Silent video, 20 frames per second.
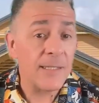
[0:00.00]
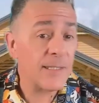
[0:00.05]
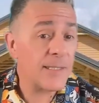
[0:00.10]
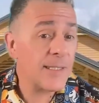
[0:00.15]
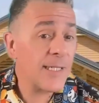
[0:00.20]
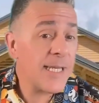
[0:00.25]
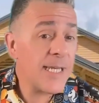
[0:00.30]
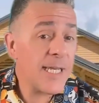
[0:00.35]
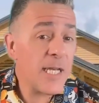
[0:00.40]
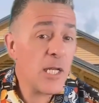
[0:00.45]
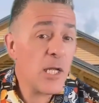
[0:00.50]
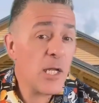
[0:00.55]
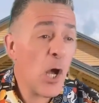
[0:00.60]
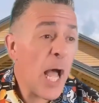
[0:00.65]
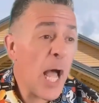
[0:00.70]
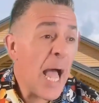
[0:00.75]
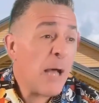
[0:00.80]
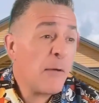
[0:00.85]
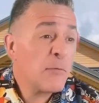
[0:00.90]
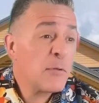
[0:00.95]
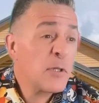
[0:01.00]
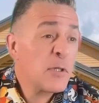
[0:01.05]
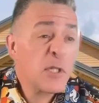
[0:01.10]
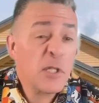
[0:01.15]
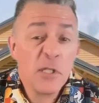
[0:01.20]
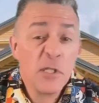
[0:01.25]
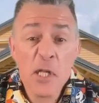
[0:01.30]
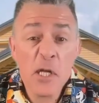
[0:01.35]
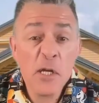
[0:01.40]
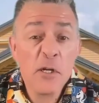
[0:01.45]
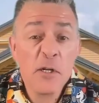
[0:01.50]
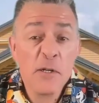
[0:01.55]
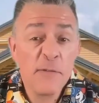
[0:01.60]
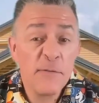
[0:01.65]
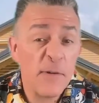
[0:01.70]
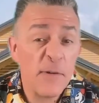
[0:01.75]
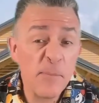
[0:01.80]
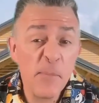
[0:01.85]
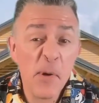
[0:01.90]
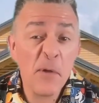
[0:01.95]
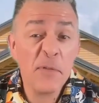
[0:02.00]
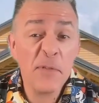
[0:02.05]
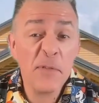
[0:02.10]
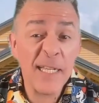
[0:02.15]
cleaning out clutter from both